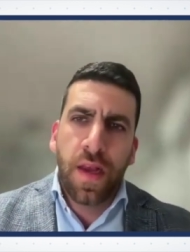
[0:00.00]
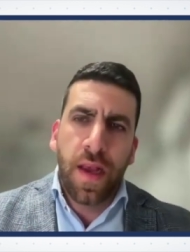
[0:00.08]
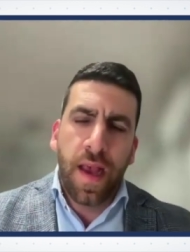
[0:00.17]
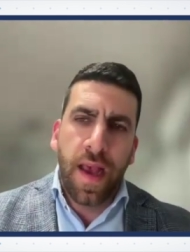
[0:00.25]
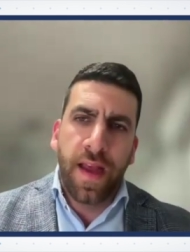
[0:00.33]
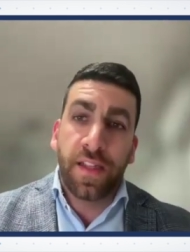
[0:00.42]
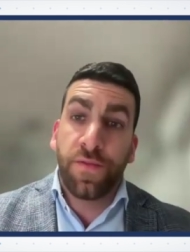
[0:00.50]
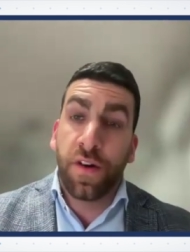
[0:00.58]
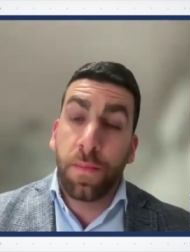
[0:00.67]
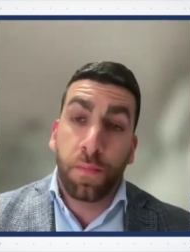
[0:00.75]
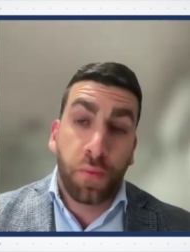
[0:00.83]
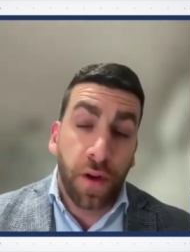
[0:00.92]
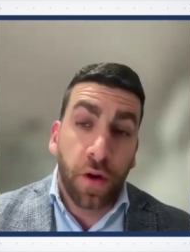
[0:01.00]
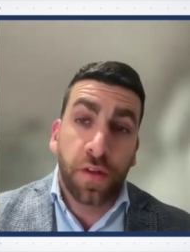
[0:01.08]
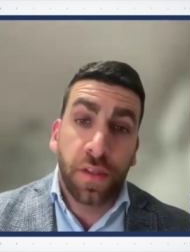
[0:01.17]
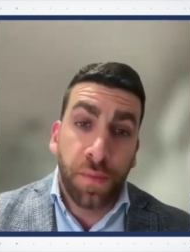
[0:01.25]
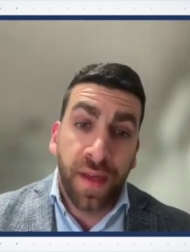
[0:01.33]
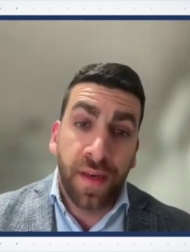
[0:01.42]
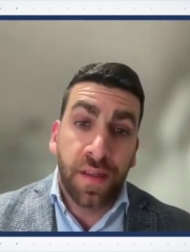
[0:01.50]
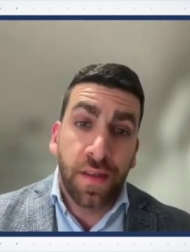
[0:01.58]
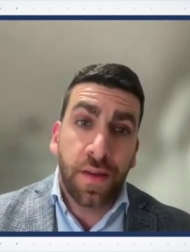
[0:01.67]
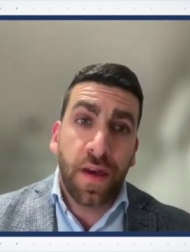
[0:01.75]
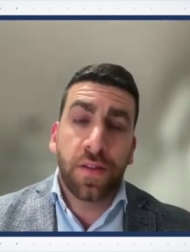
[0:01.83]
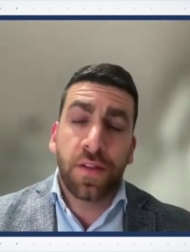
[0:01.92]
and it's very preload dependent.
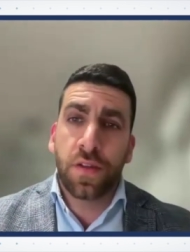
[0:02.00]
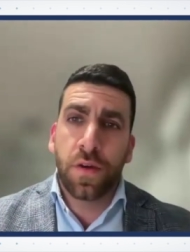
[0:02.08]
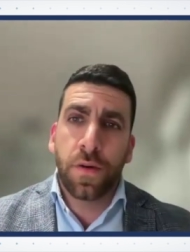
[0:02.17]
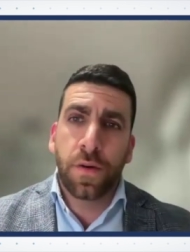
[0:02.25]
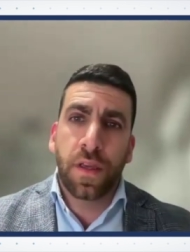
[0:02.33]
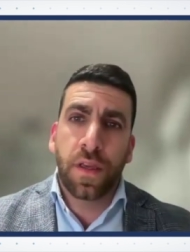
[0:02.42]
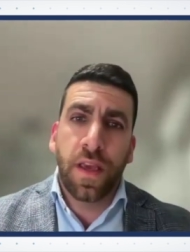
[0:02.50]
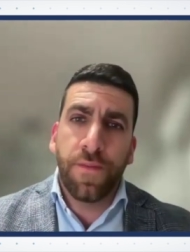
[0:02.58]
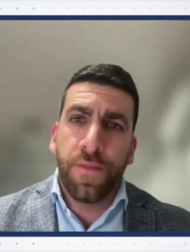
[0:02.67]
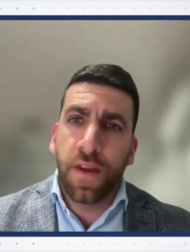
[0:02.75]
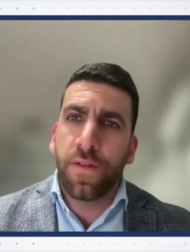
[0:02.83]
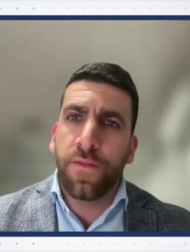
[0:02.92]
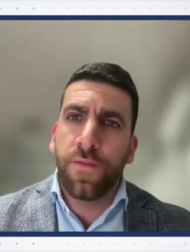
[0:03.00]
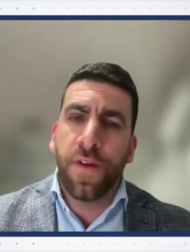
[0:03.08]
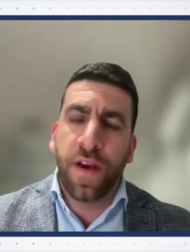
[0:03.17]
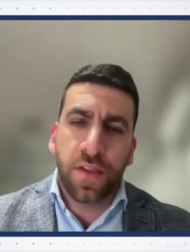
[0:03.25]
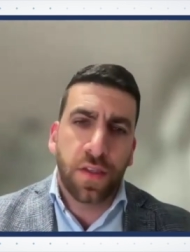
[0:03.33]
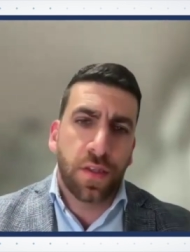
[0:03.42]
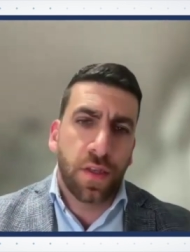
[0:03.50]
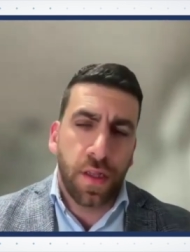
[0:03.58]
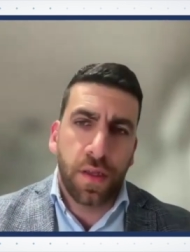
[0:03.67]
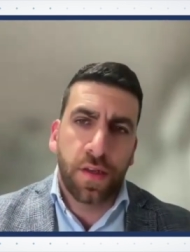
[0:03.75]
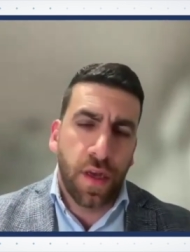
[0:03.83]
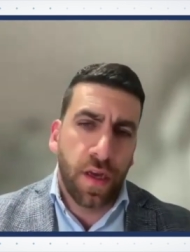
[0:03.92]
And so giving
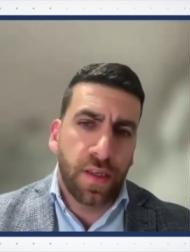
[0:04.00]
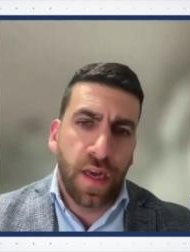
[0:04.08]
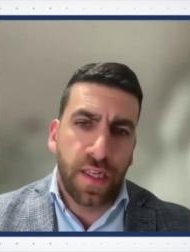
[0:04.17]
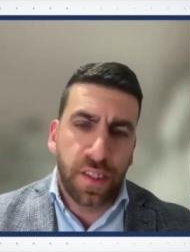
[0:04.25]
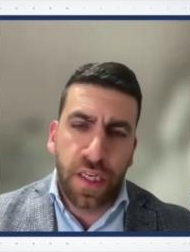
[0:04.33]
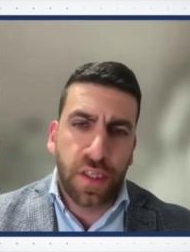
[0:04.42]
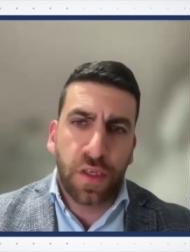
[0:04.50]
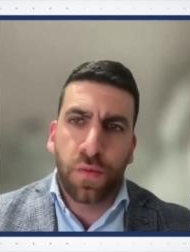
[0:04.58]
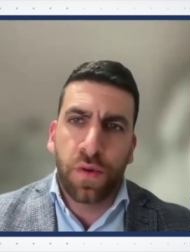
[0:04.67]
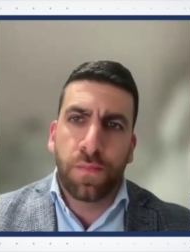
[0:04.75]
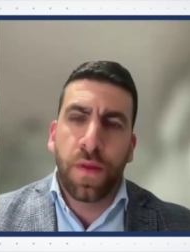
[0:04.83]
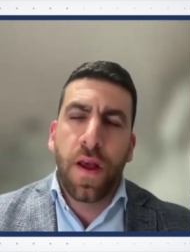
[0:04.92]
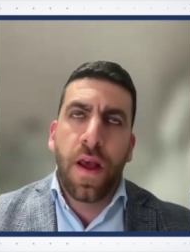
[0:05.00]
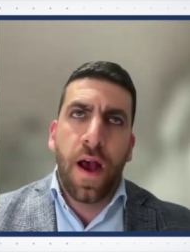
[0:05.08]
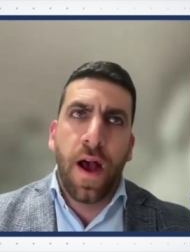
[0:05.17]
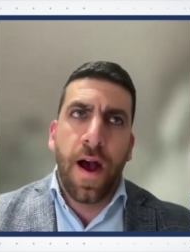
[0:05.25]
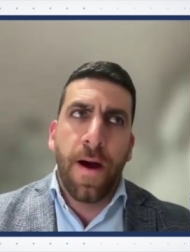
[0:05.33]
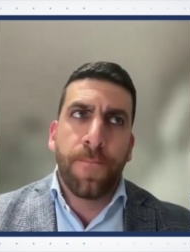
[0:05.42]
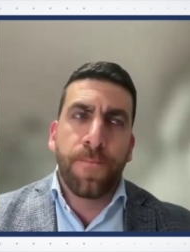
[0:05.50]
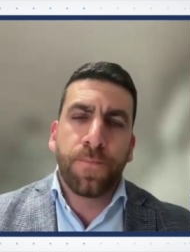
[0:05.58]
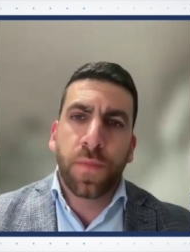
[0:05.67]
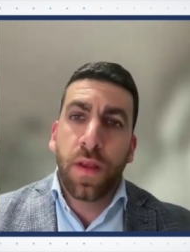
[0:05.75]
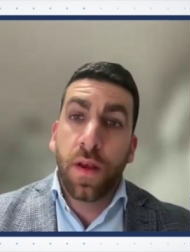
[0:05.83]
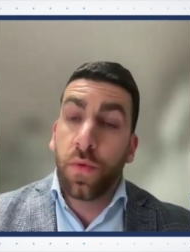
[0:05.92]
vasodilatation
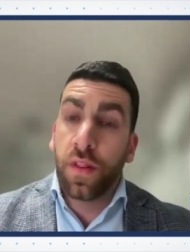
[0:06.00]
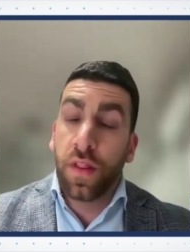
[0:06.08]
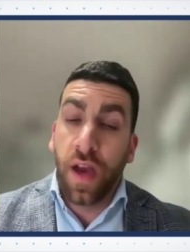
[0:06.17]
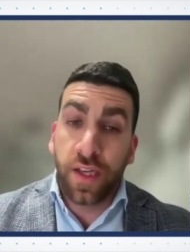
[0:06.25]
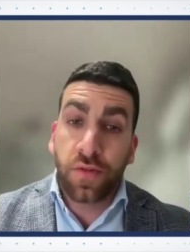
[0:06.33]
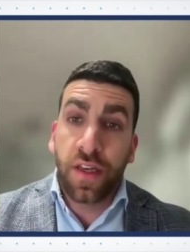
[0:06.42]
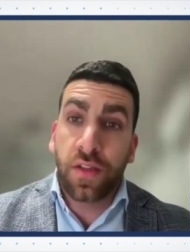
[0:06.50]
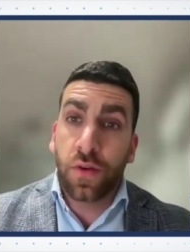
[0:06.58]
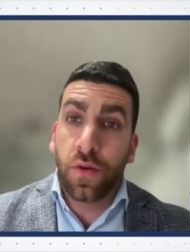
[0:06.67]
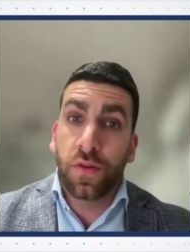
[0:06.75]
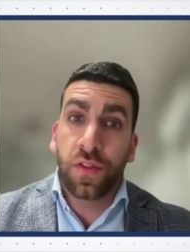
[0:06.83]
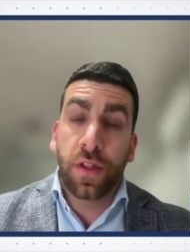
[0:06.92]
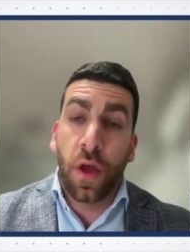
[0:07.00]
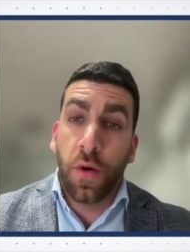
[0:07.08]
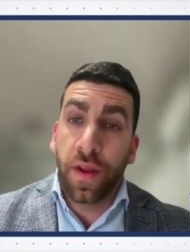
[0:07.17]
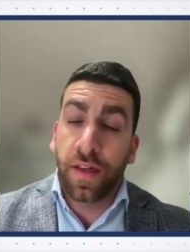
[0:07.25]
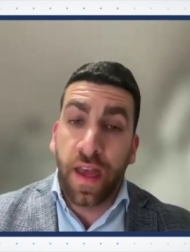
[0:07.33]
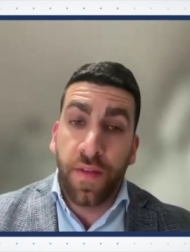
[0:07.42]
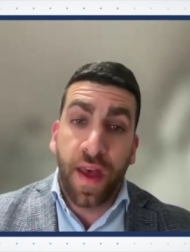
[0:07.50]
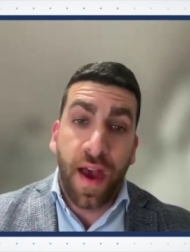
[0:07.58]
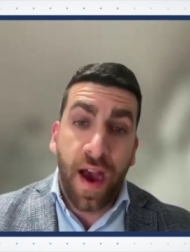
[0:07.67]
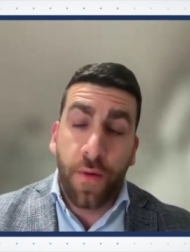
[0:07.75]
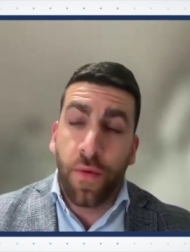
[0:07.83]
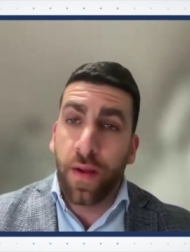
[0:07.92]
with nitrates, or slowing down the
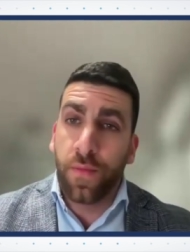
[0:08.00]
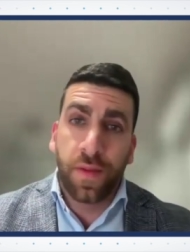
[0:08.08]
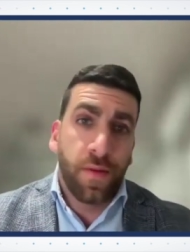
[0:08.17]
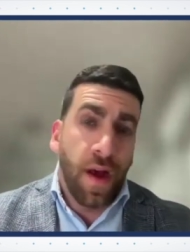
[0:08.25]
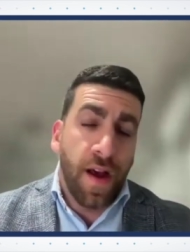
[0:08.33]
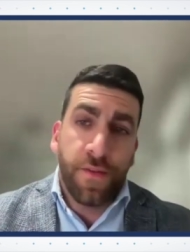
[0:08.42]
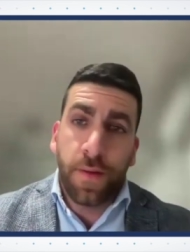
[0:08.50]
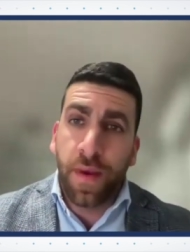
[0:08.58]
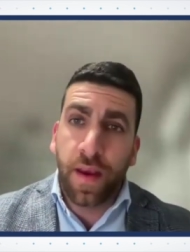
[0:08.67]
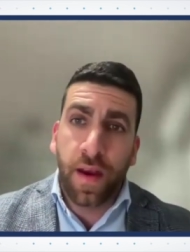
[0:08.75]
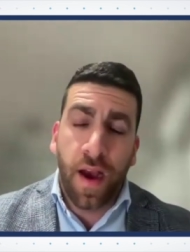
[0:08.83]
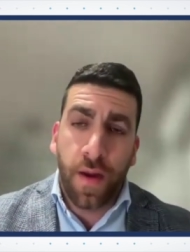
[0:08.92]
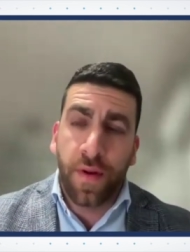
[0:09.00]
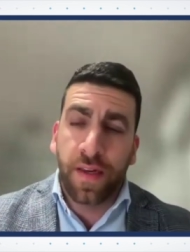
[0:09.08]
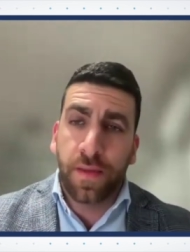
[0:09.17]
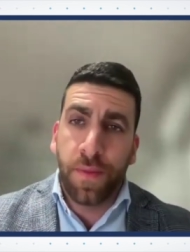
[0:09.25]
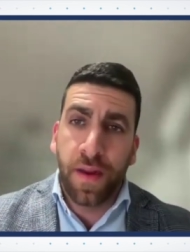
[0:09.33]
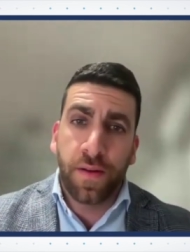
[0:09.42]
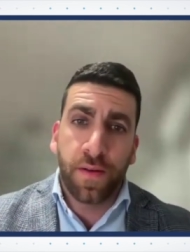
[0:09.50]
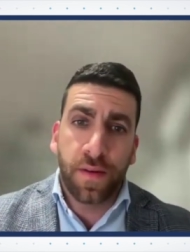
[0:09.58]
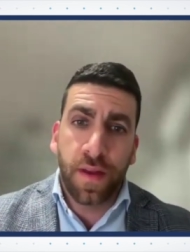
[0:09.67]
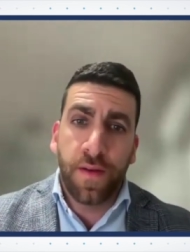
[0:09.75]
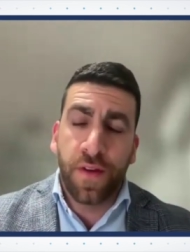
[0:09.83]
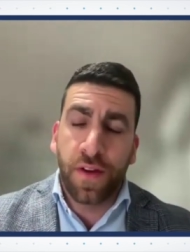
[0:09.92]
heart rate, with the RV being a heart rate dependent
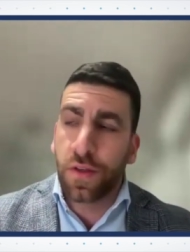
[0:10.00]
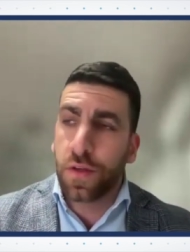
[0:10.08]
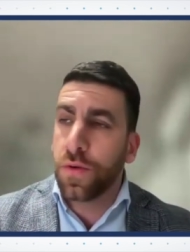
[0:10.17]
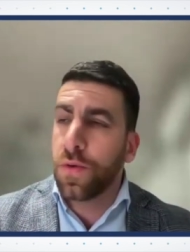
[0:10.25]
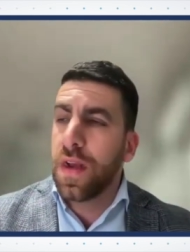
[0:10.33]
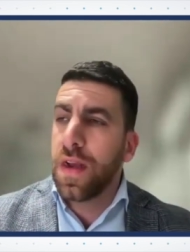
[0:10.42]
ventricle,